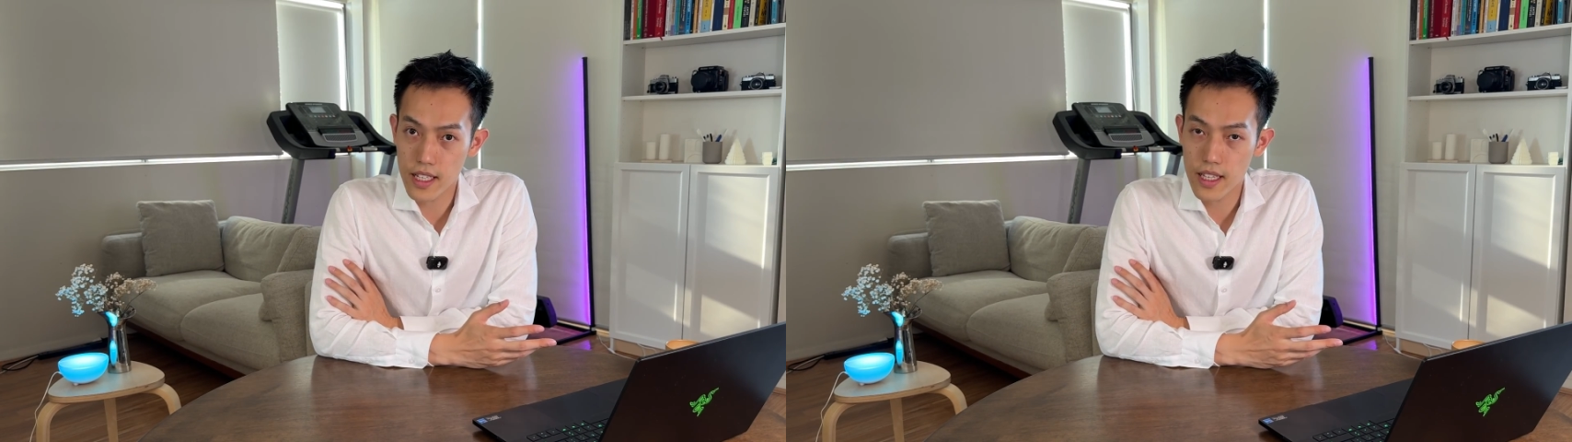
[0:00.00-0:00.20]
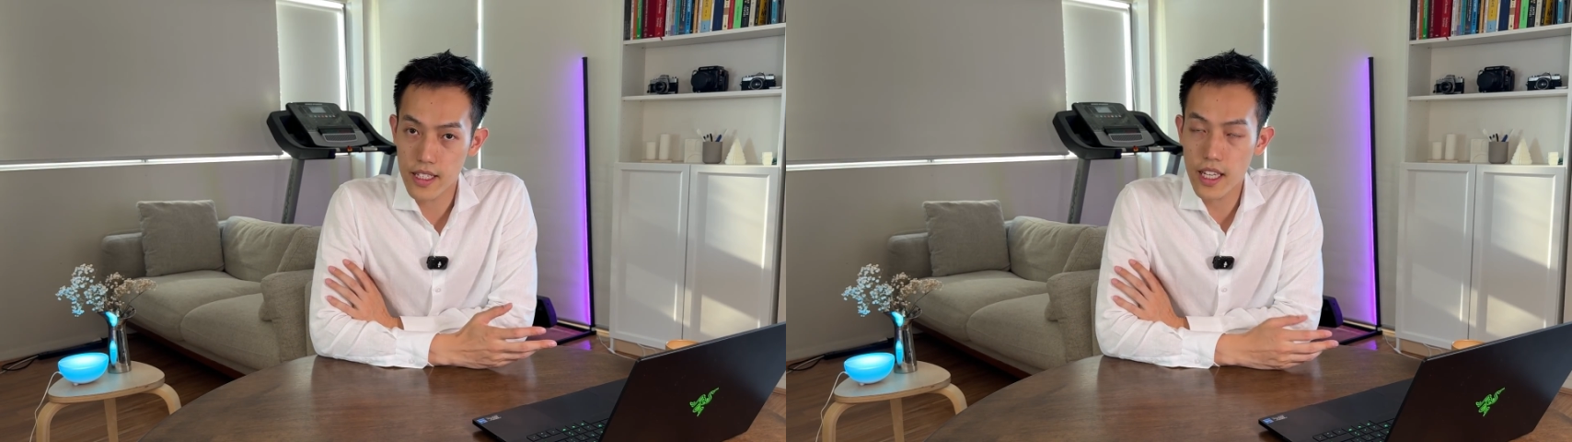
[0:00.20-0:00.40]

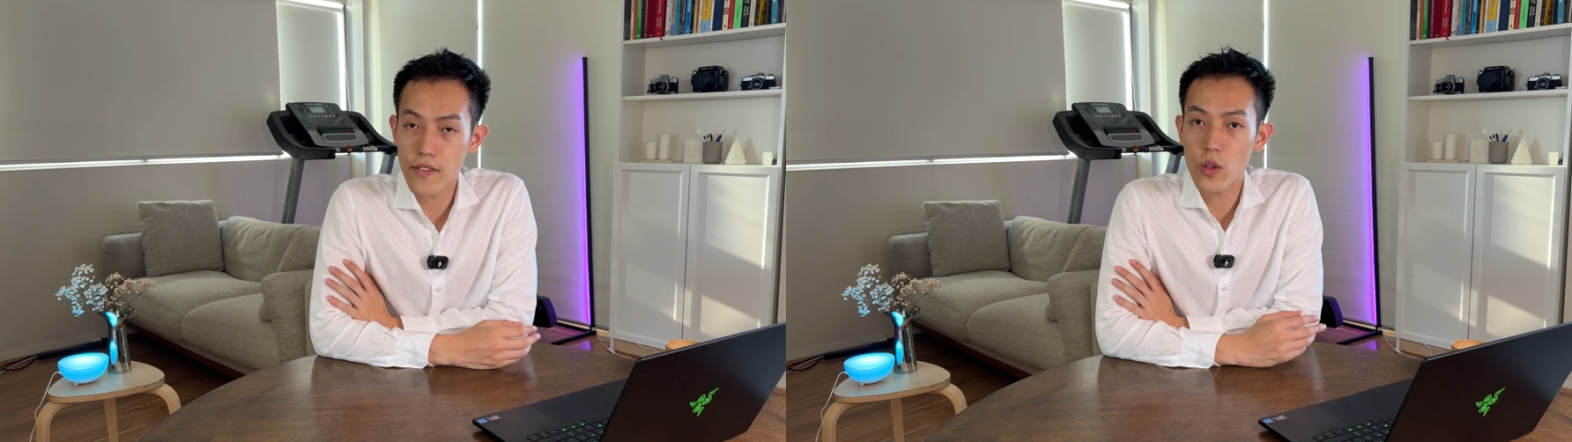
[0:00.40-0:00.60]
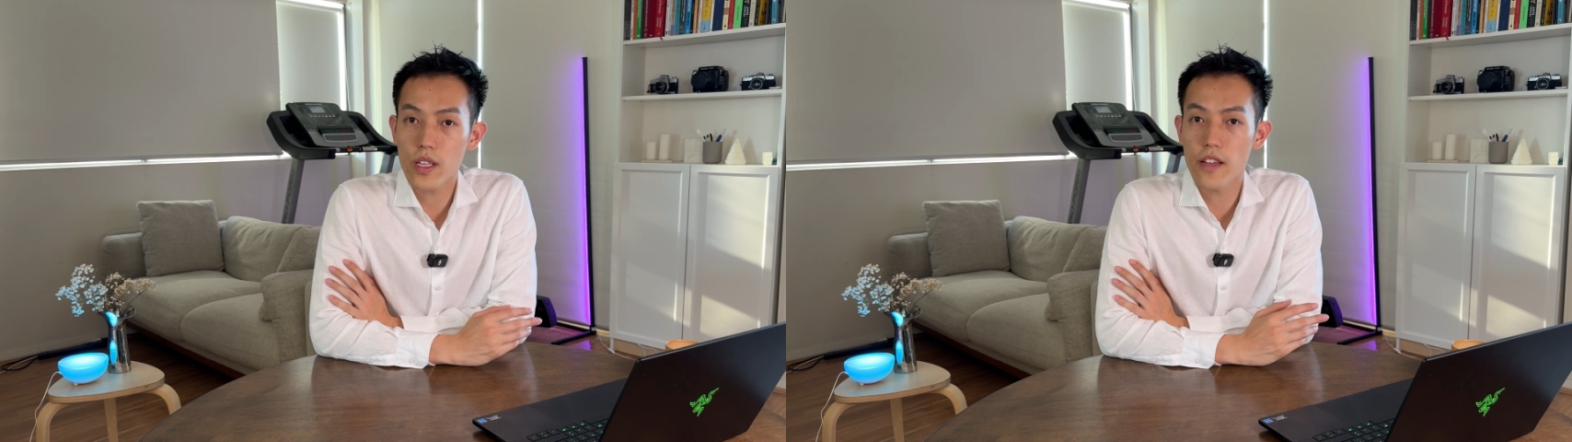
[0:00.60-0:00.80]
let's have a
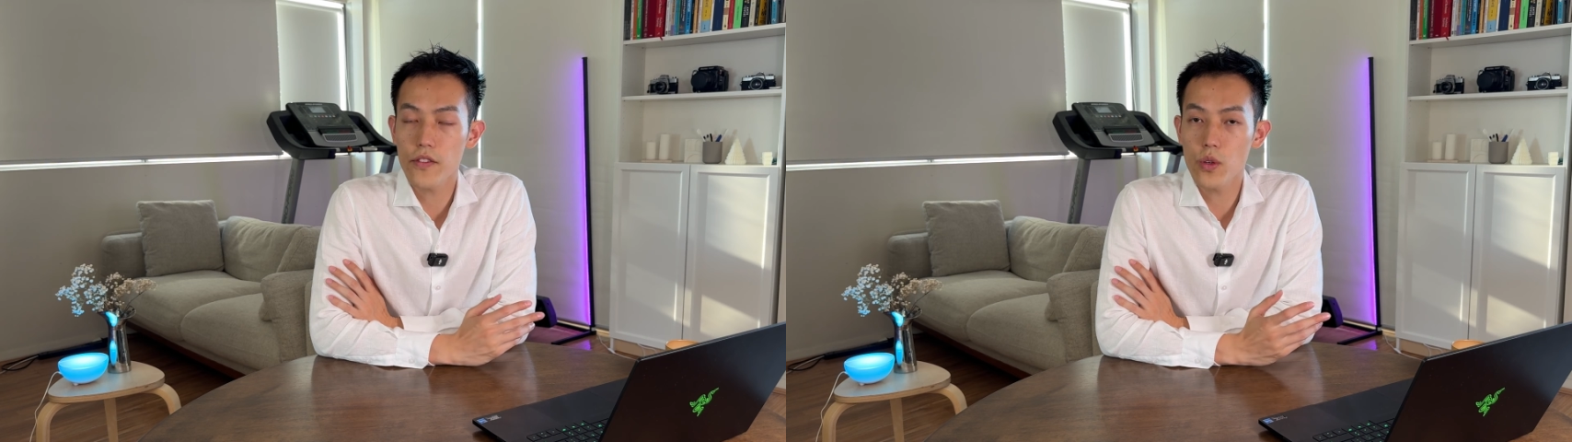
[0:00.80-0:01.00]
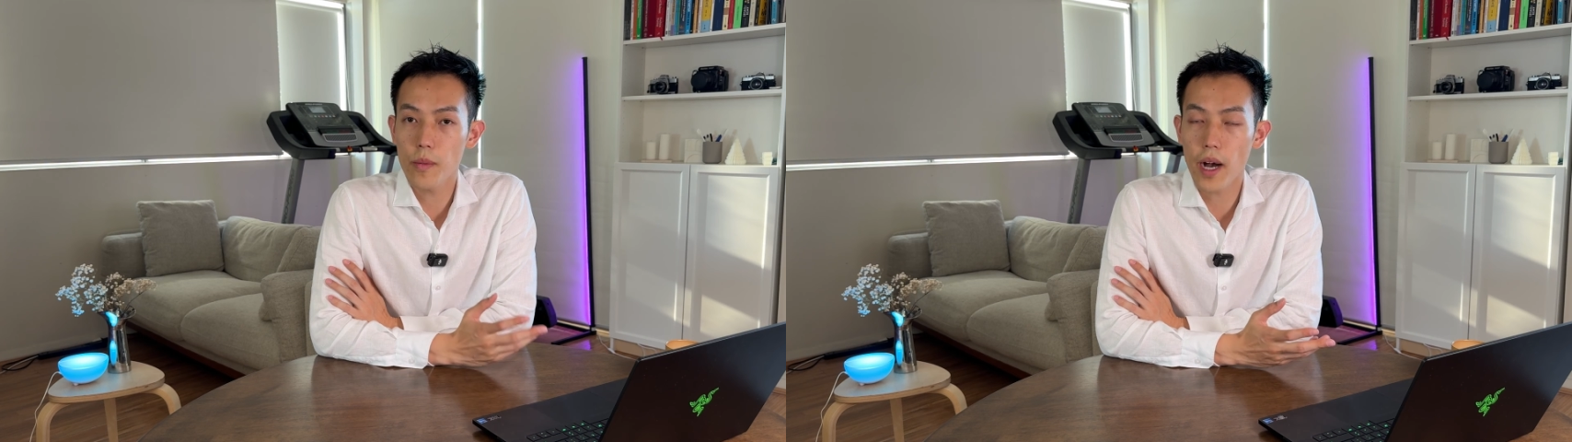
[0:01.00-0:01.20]
look at a
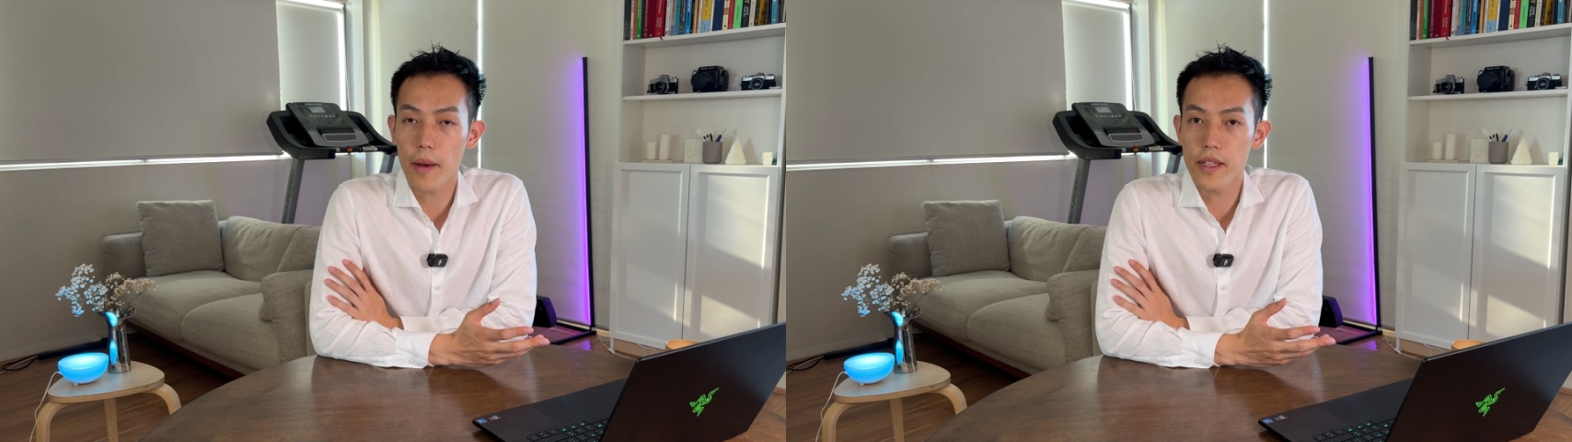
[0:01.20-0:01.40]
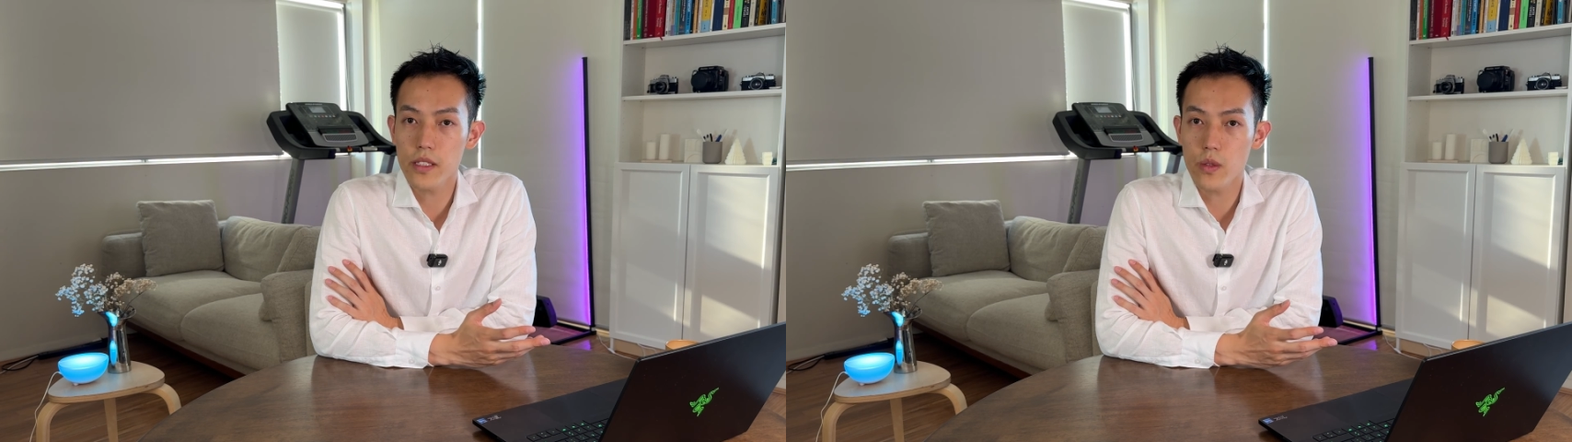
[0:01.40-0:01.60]
few
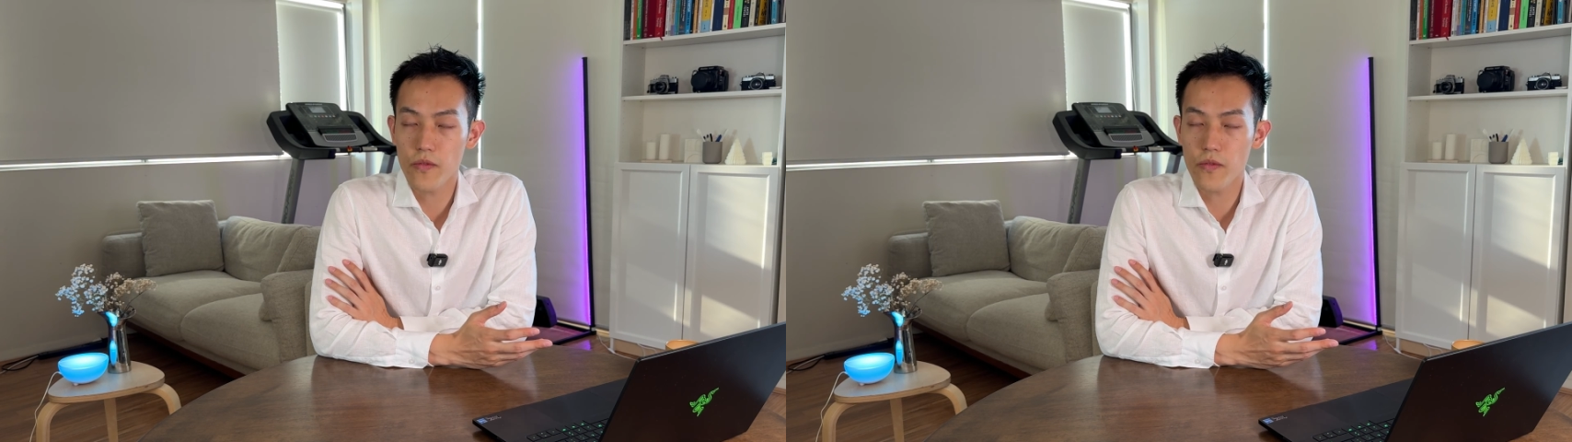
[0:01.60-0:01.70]
apartments